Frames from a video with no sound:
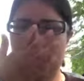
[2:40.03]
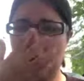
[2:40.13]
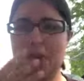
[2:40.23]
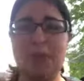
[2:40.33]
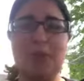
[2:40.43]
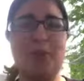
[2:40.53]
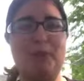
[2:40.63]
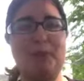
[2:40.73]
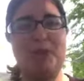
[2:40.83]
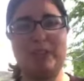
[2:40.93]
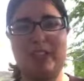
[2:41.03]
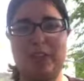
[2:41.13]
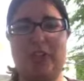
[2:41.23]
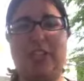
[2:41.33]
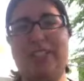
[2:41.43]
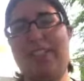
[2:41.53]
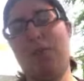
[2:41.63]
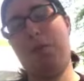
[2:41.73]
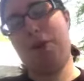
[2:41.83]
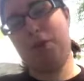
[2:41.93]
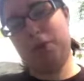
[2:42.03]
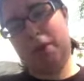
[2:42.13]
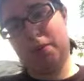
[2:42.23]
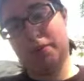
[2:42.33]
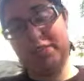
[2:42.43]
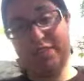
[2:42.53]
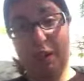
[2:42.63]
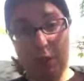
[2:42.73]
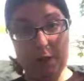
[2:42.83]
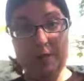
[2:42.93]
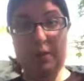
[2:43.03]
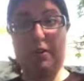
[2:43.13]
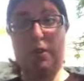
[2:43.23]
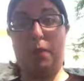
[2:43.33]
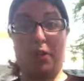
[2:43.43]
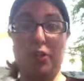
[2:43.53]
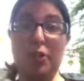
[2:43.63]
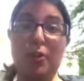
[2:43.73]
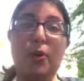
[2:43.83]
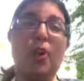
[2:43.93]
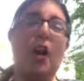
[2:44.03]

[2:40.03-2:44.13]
I also was really interested to see where the Lightwoods developed and where they went to,